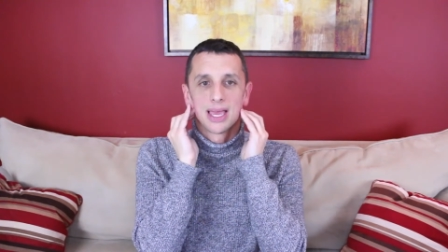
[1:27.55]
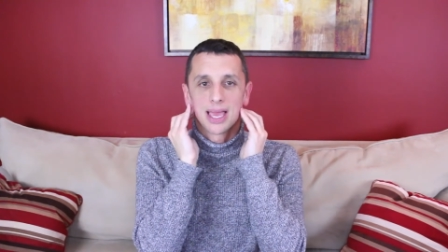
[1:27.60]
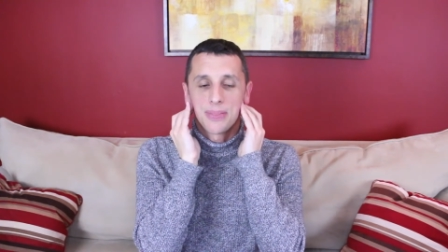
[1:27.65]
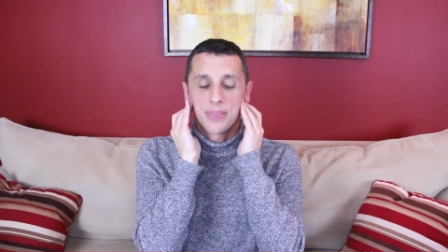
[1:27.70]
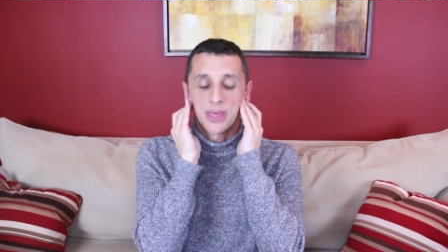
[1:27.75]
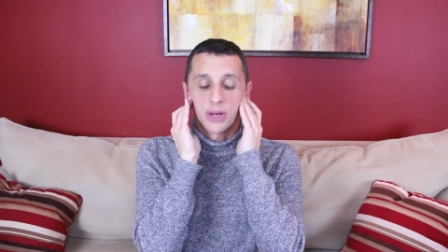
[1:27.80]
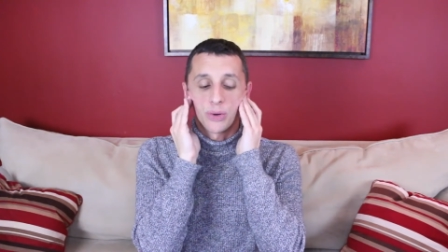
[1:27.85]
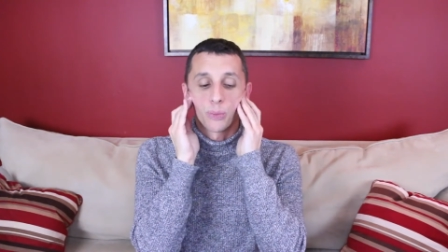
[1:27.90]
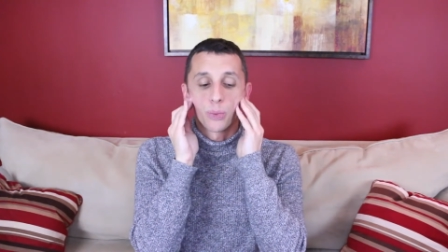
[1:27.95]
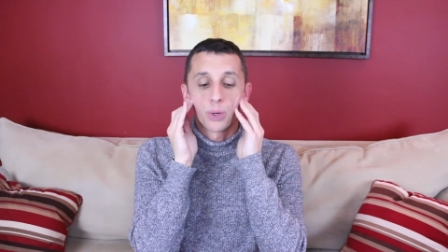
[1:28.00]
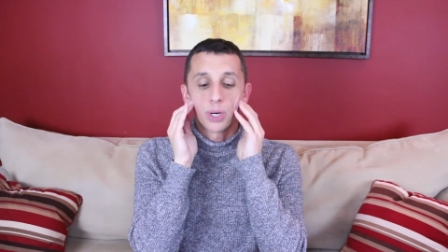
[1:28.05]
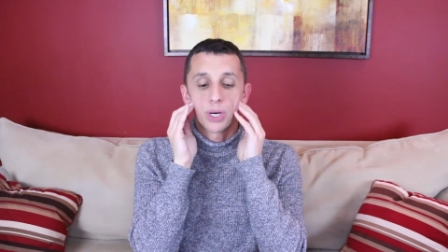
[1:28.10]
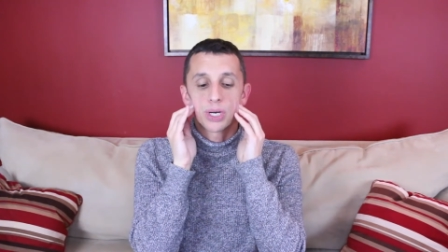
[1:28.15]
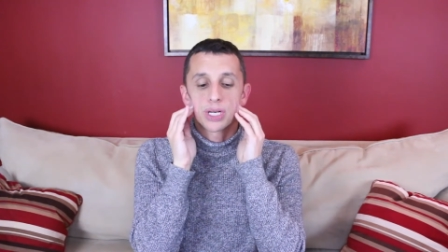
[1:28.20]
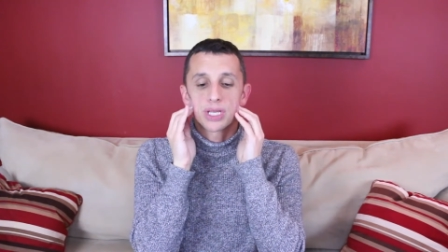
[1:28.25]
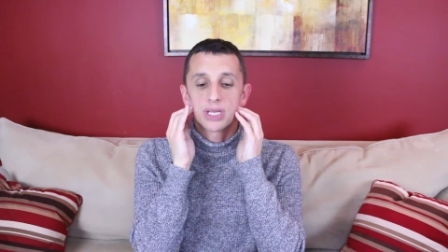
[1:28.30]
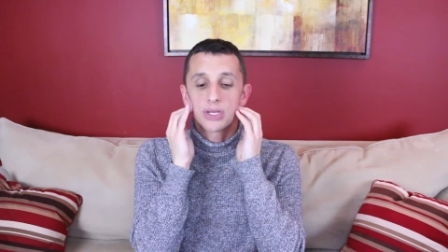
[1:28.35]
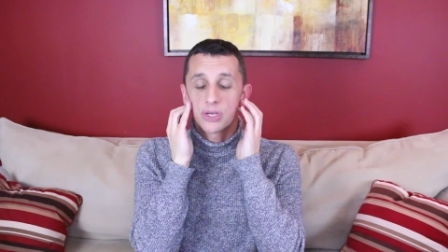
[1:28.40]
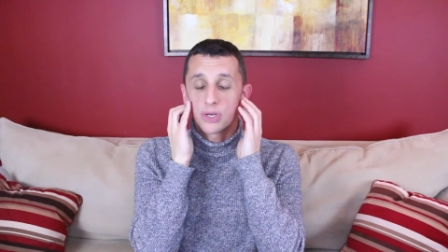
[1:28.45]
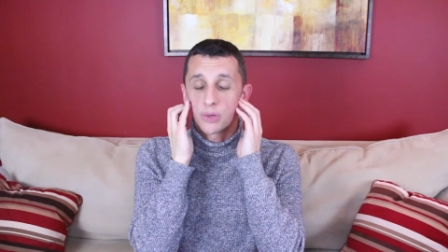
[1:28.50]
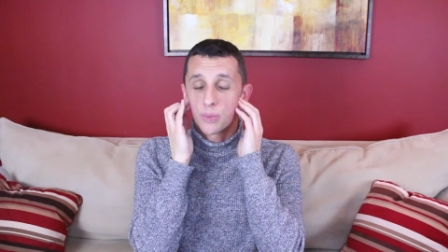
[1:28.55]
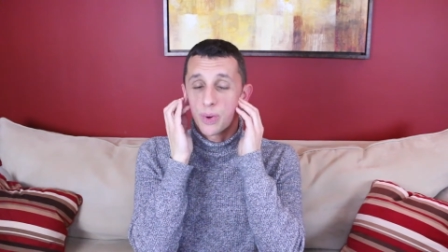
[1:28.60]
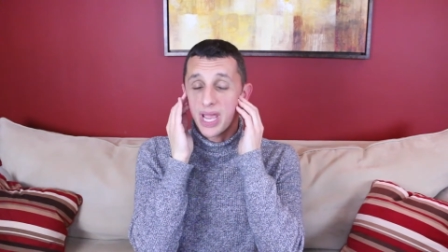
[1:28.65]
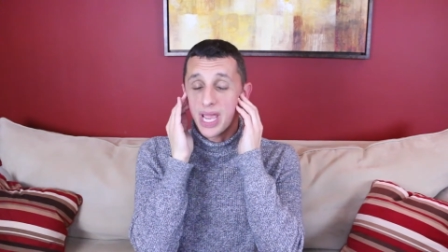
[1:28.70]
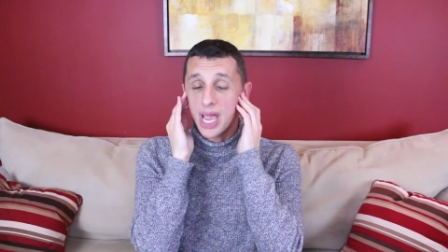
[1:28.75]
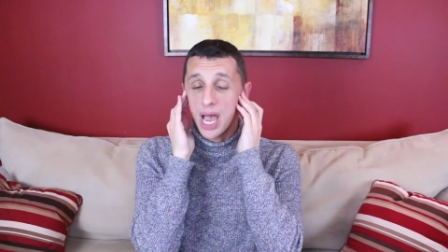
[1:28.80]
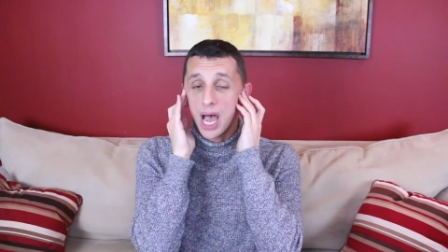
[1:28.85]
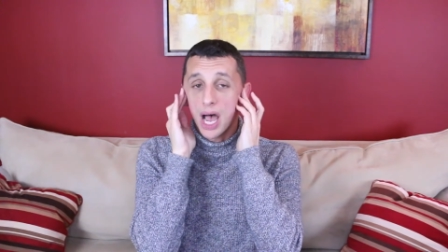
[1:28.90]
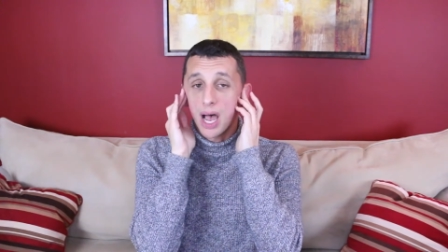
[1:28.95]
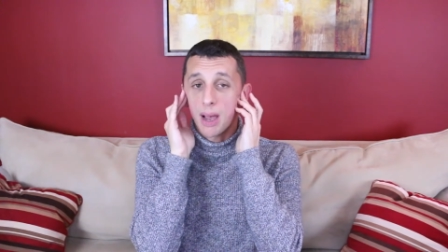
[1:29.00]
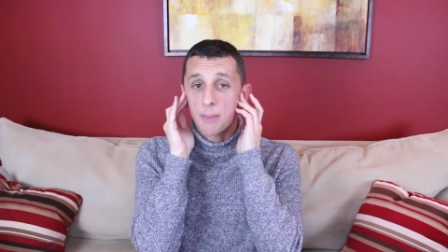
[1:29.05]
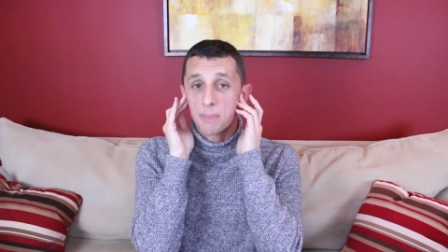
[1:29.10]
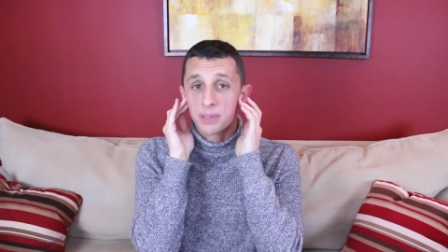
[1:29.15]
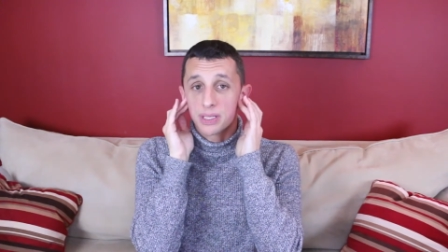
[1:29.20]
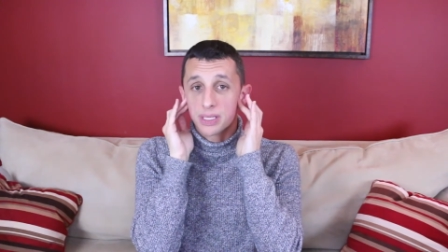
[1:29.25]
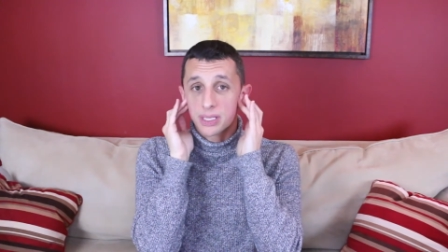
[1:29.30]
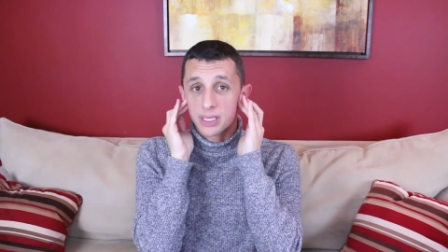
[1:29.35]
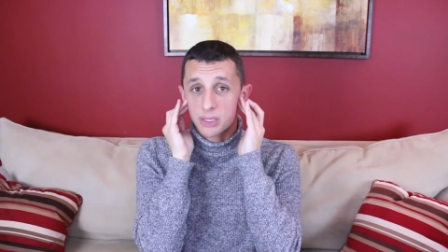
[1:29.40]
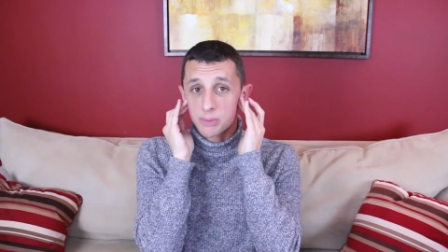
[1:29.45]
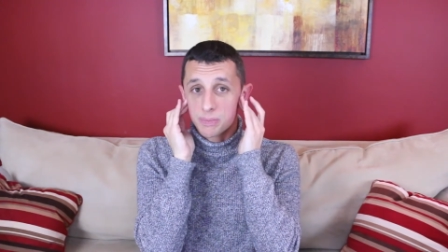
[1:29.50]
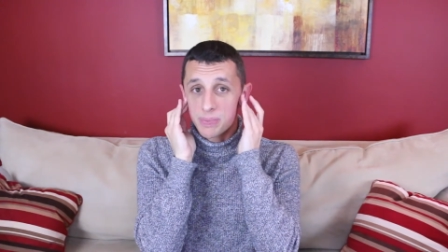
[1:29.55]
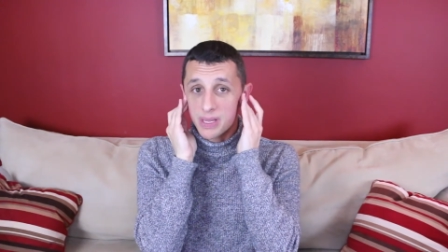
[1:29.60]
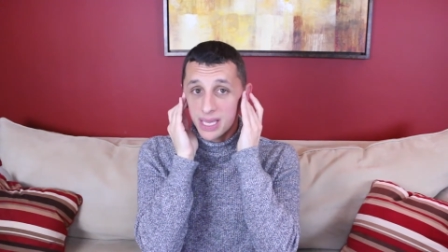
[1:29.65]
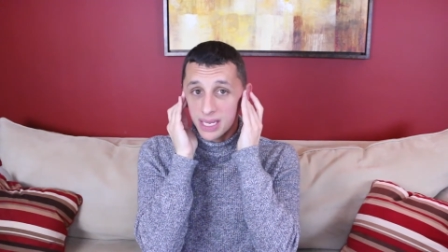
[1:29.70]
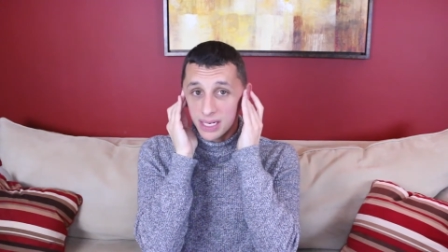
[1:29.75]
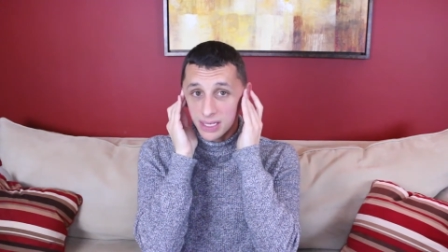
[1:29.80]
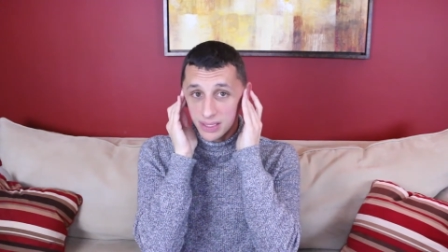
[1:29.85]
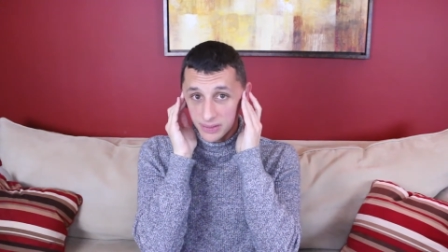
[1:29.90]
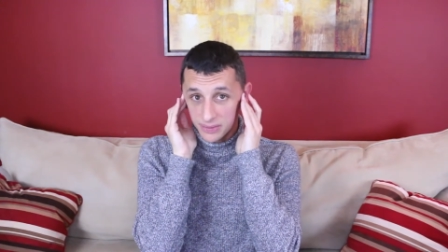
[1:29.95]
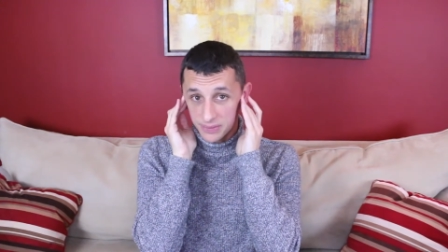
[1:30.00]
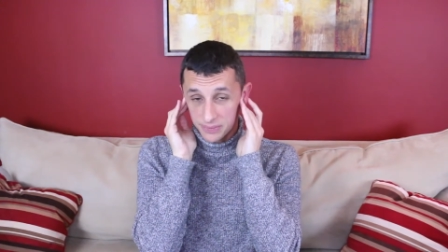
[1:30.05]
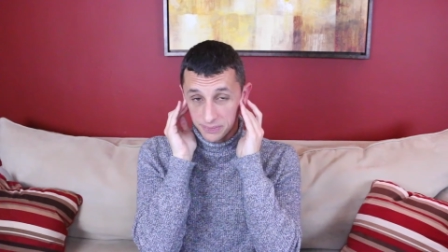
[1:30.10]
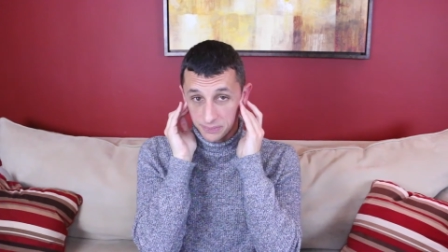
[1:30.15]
And then working your way up a little bit,